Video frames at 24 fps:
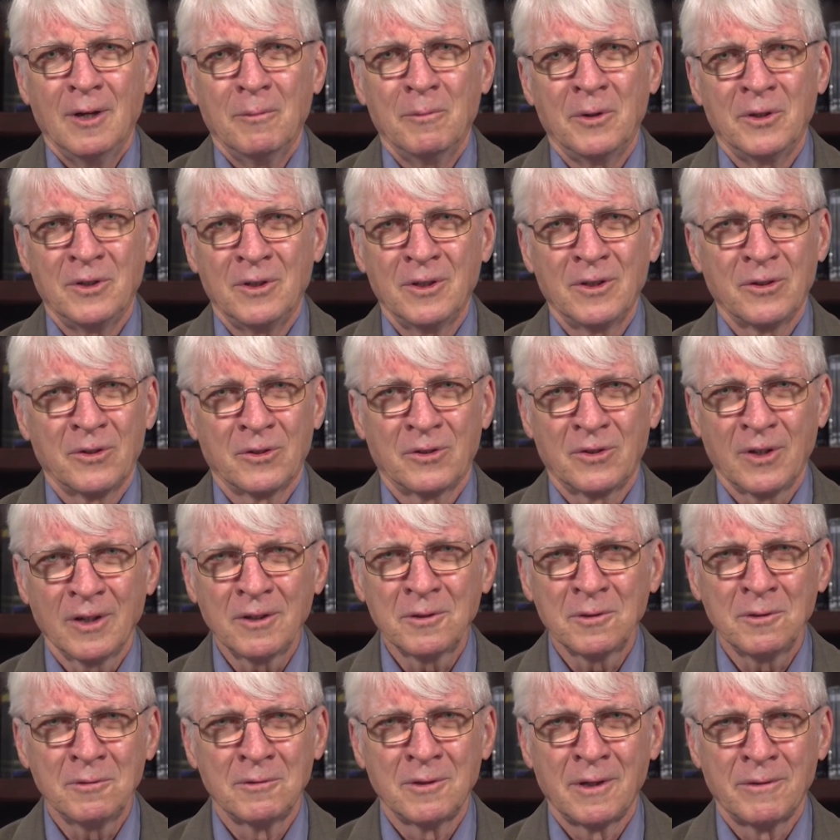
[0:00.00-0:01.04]
But, you know, the
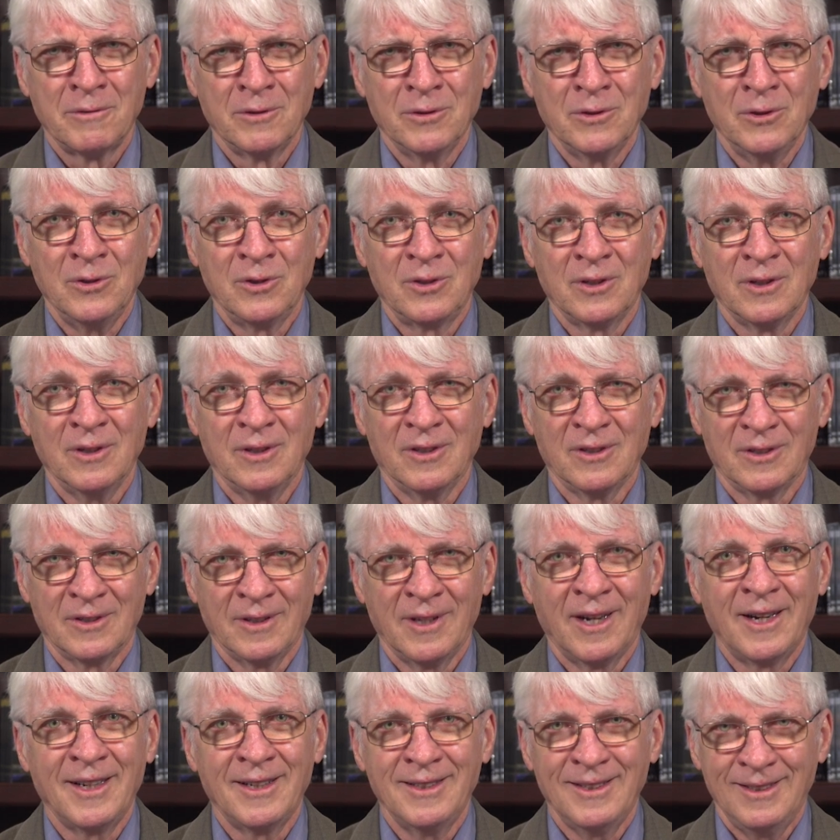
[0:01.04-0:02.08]
sexual revolution is
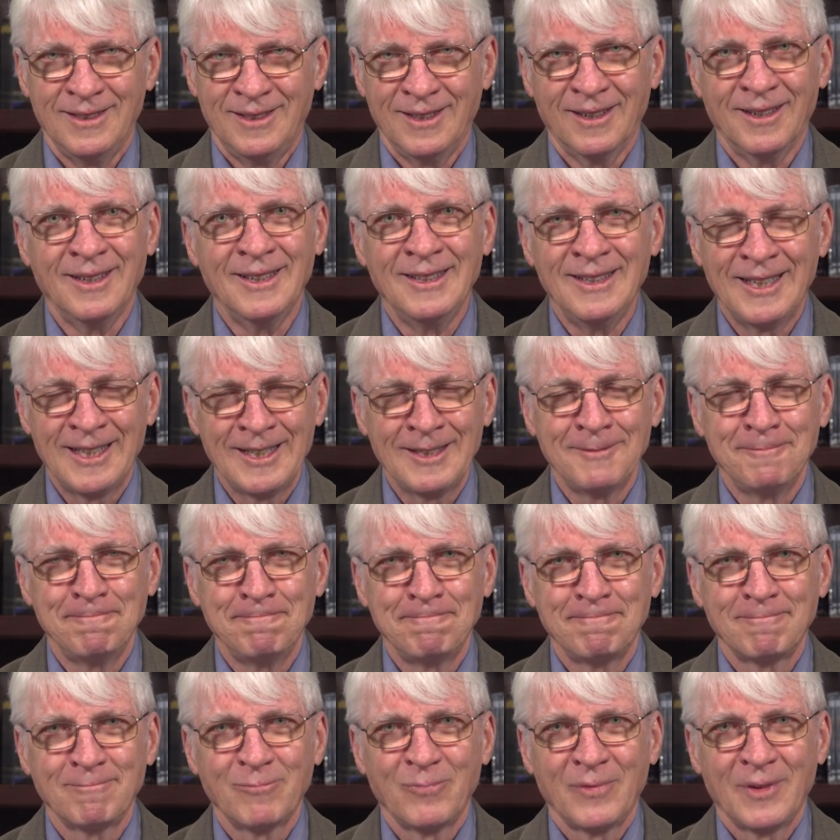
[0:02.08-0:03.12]
not done yet.
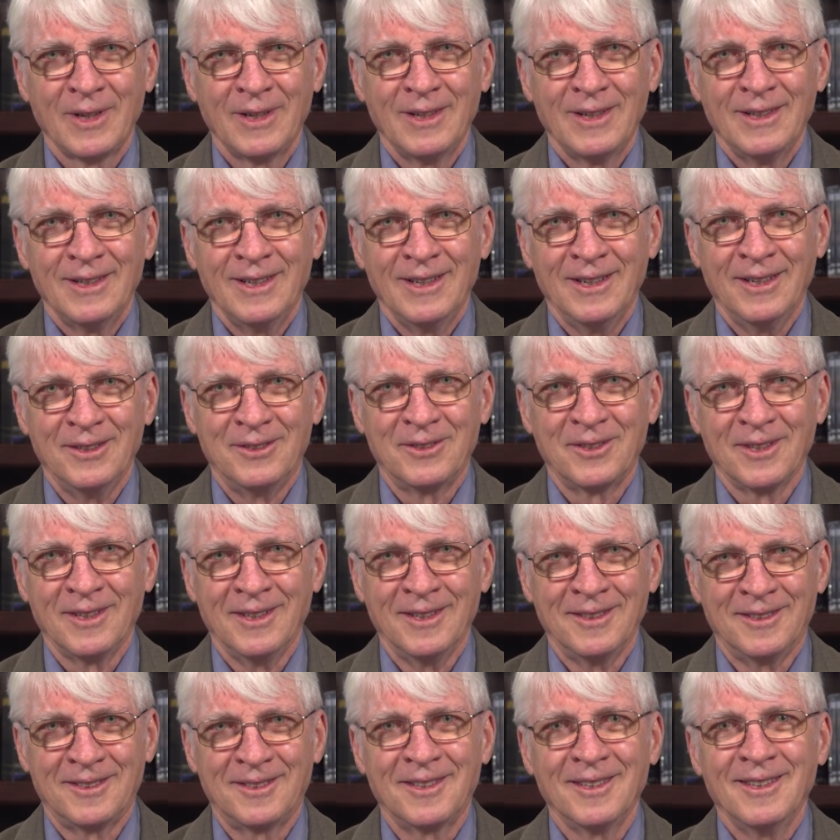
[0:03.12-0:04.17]

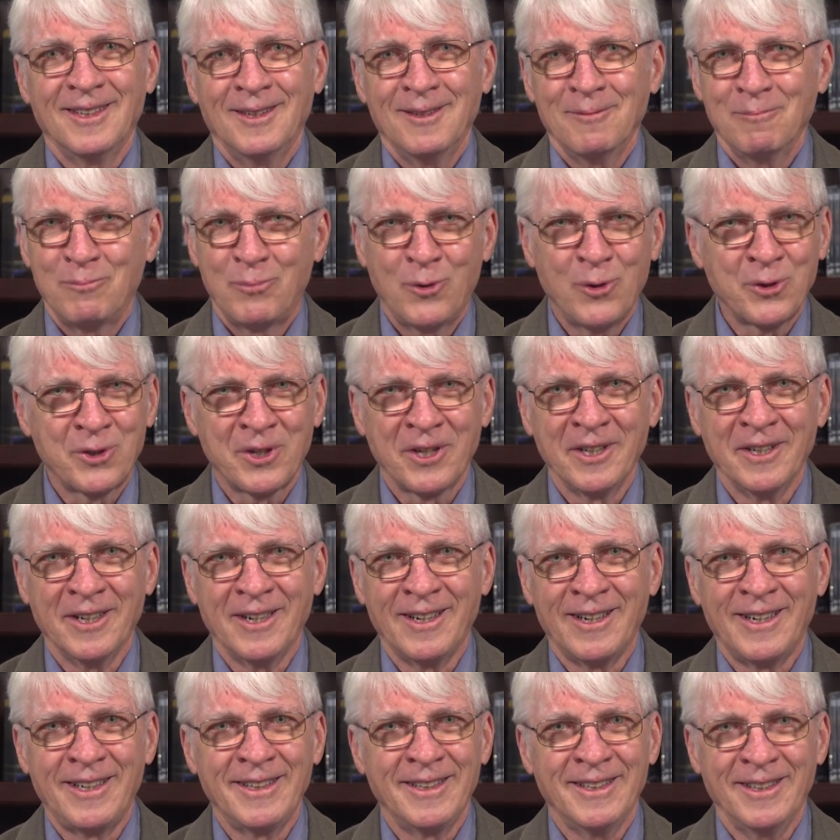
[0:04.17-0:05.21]
It's pushing
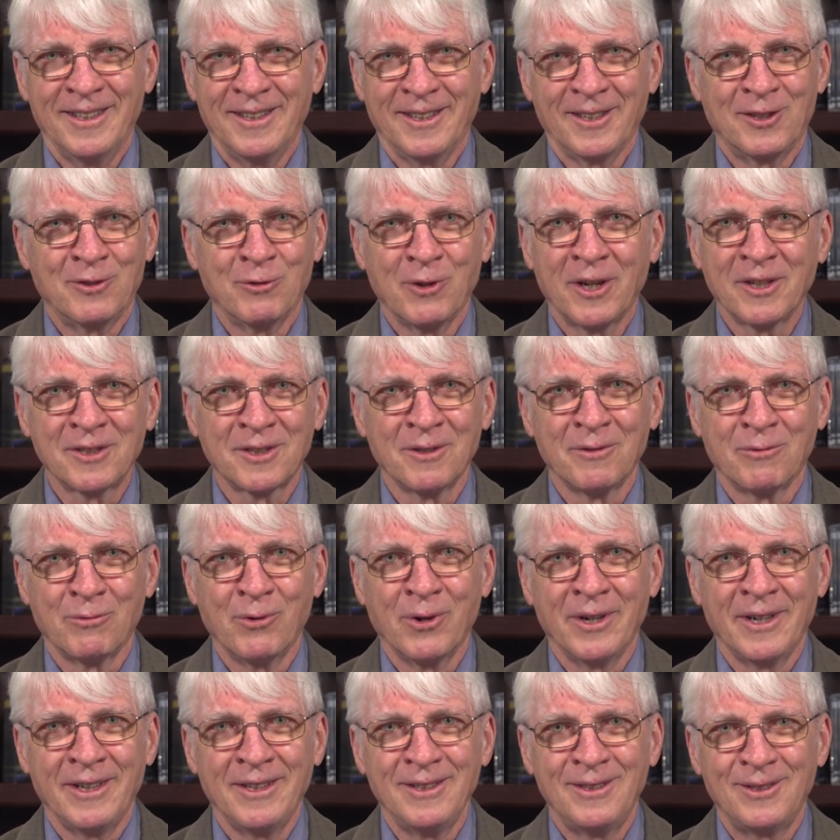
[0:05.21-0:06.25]
on in an aggressive
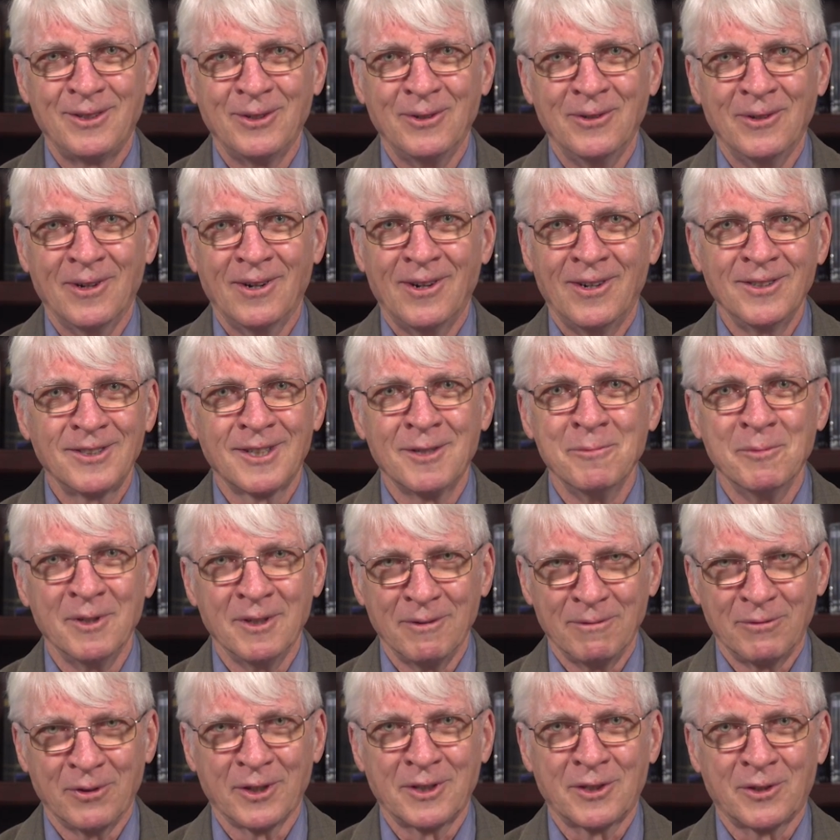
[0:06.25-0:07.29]
way to
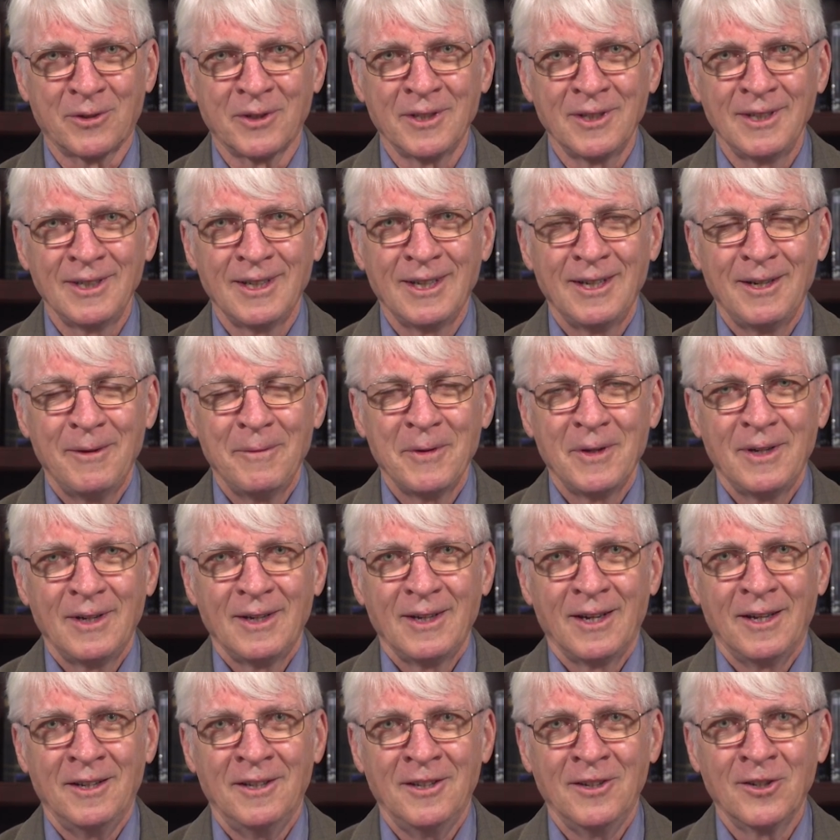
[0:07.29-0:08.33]
ultimate victory.
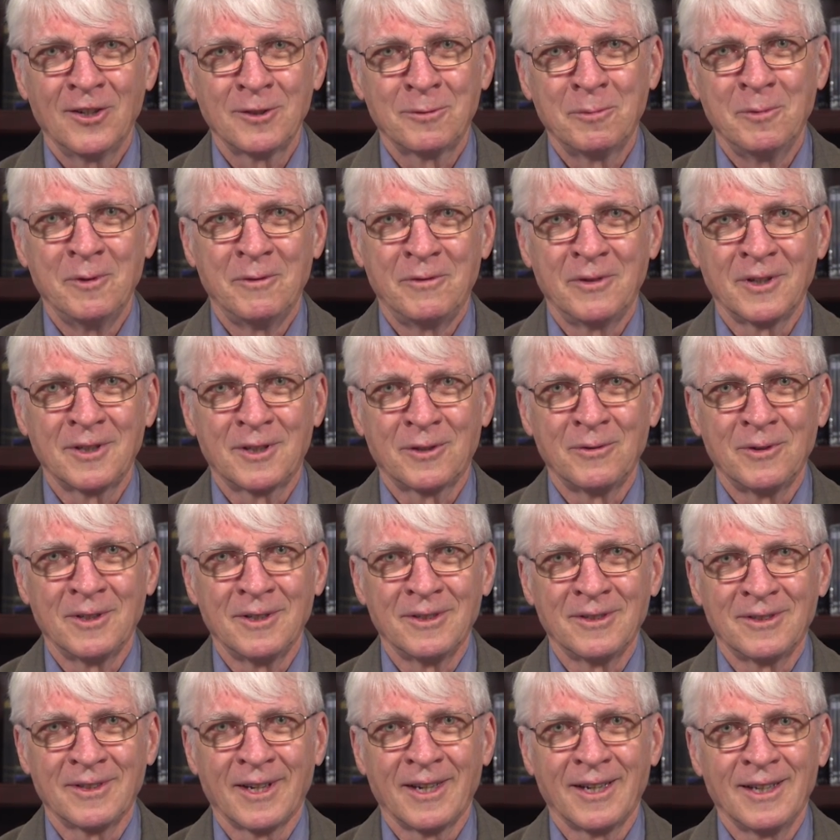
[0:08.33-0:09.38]
And the ultimate victory
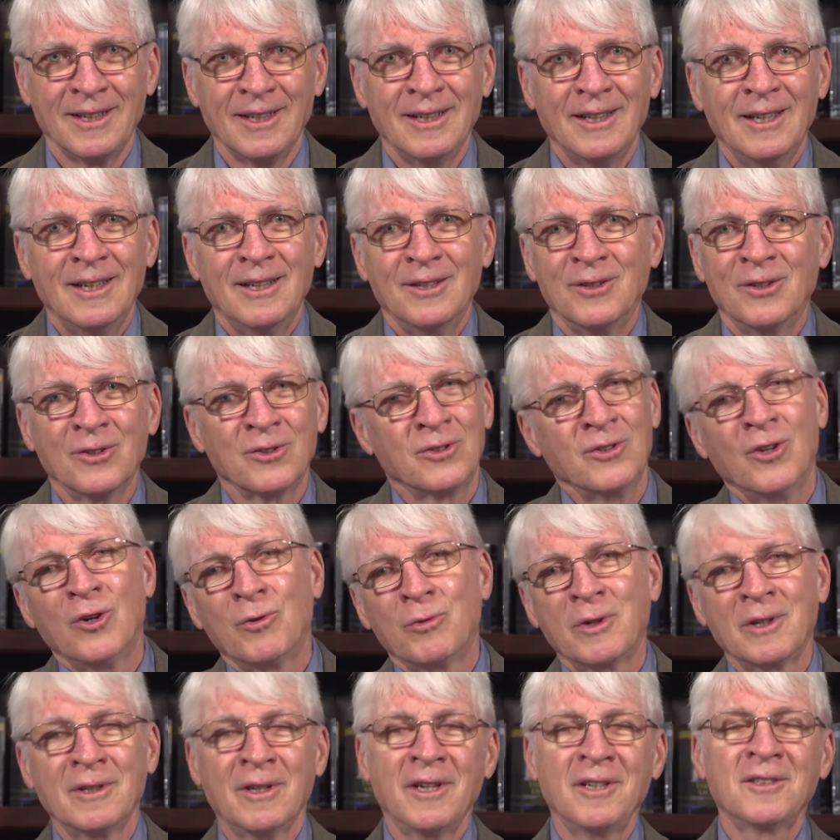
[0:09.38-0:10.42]
is that there's no
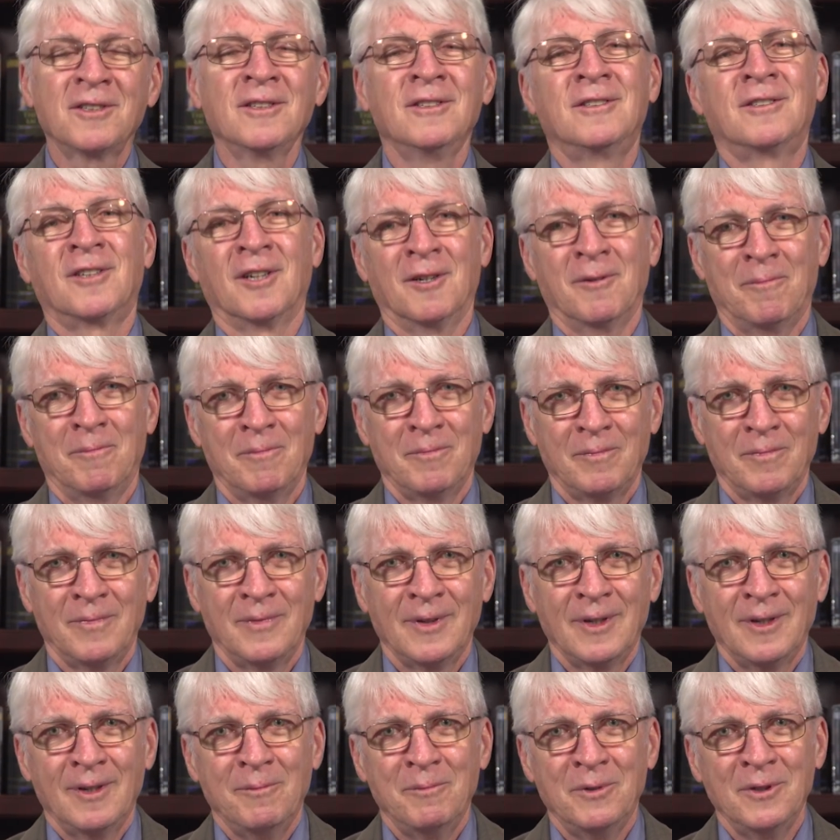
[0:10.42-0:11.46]
relationship
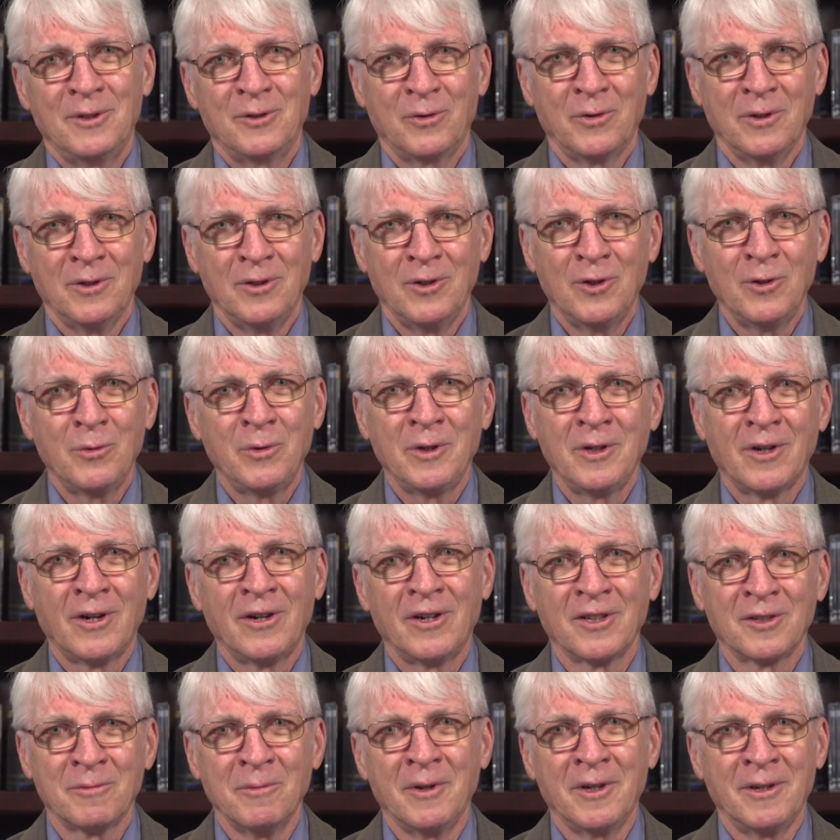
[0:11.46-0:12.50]
between who we
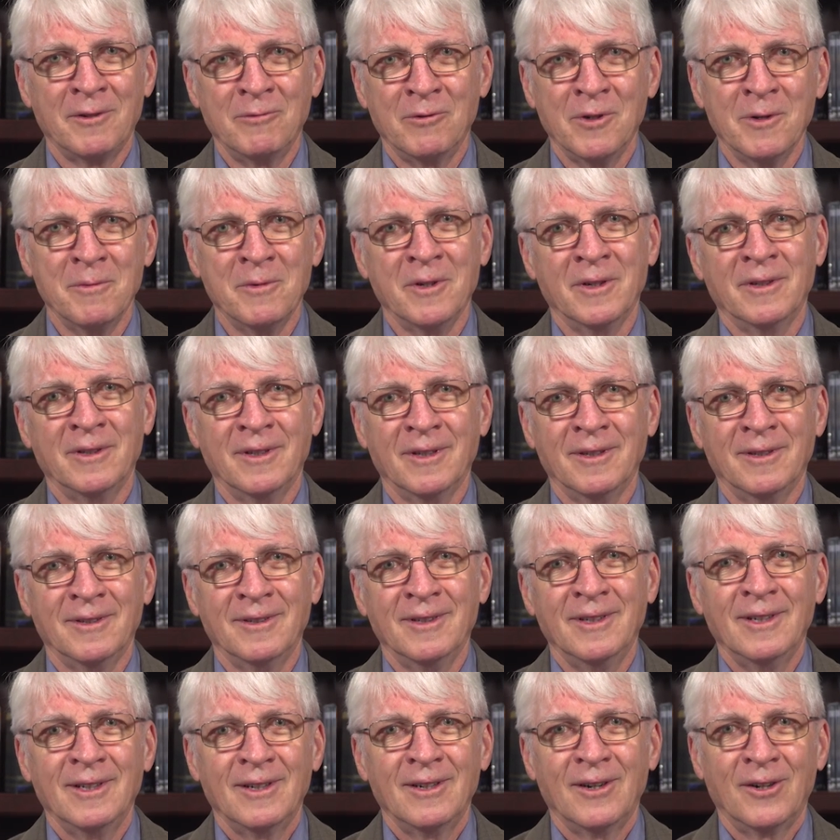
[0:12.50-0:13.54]
are as men and women
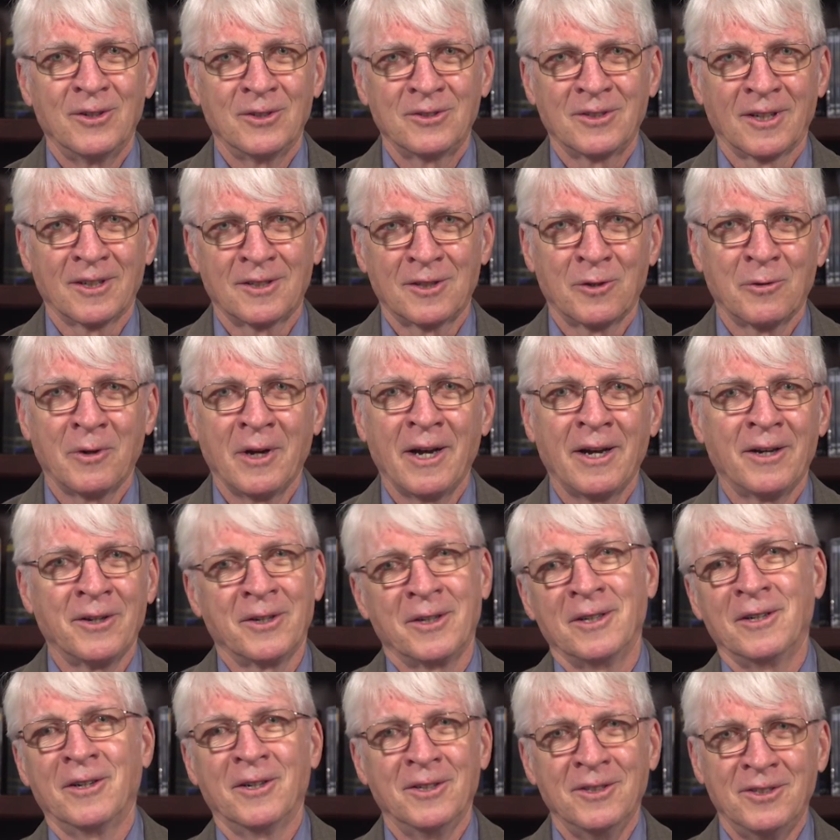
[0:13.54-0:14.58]
and our
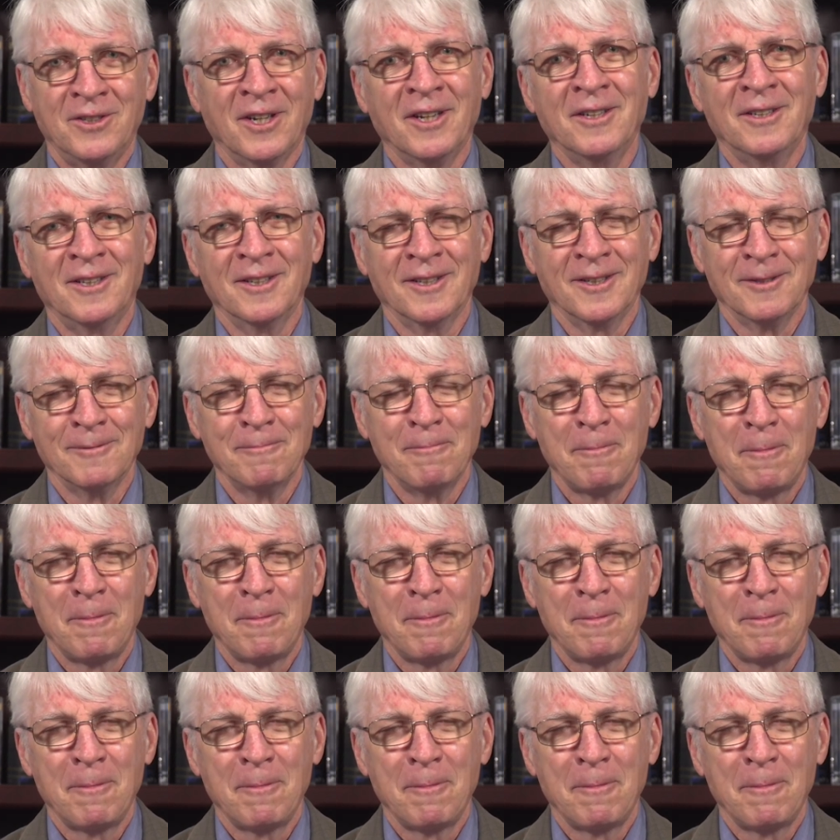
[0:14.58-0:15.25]
sexuality, our gender.